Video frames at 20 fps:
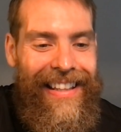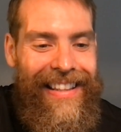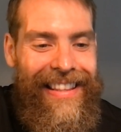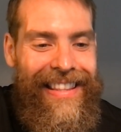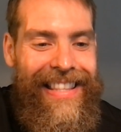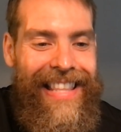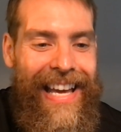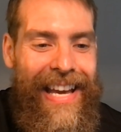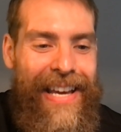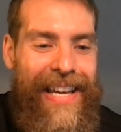
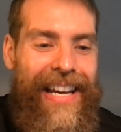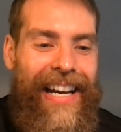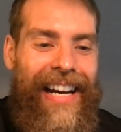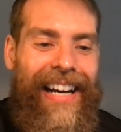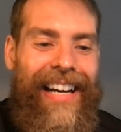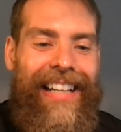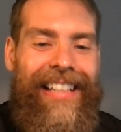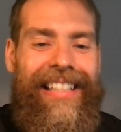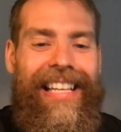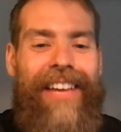
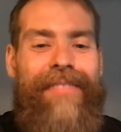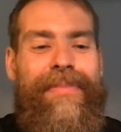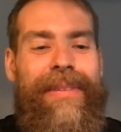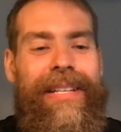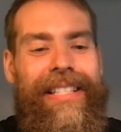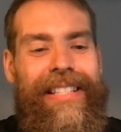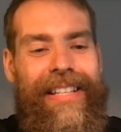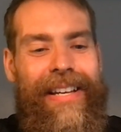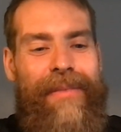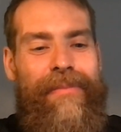they gave me
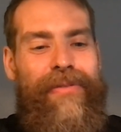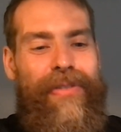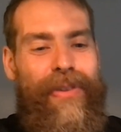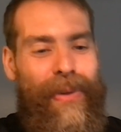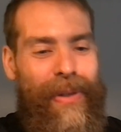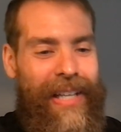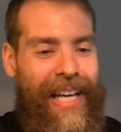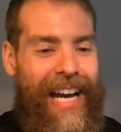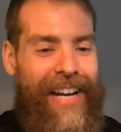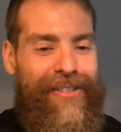some
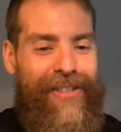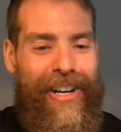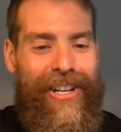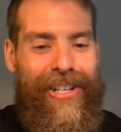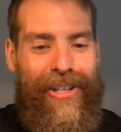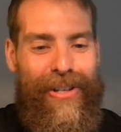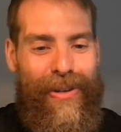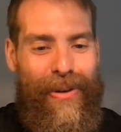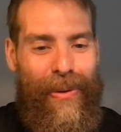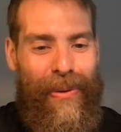fueling
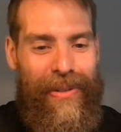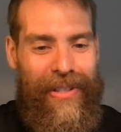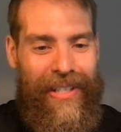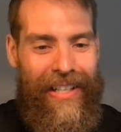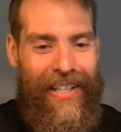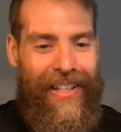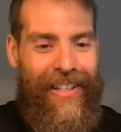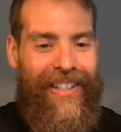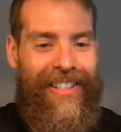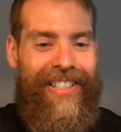hydration goals
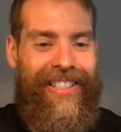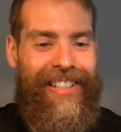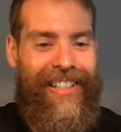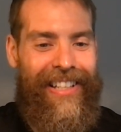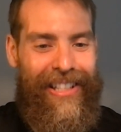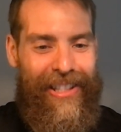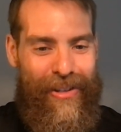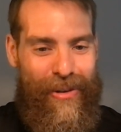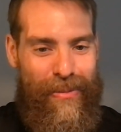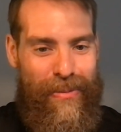here, just looking
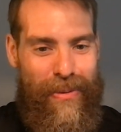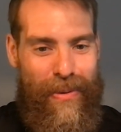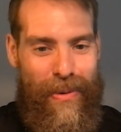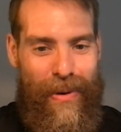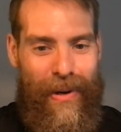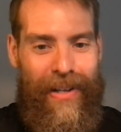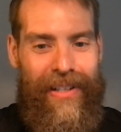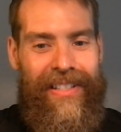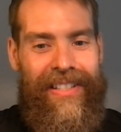at the report.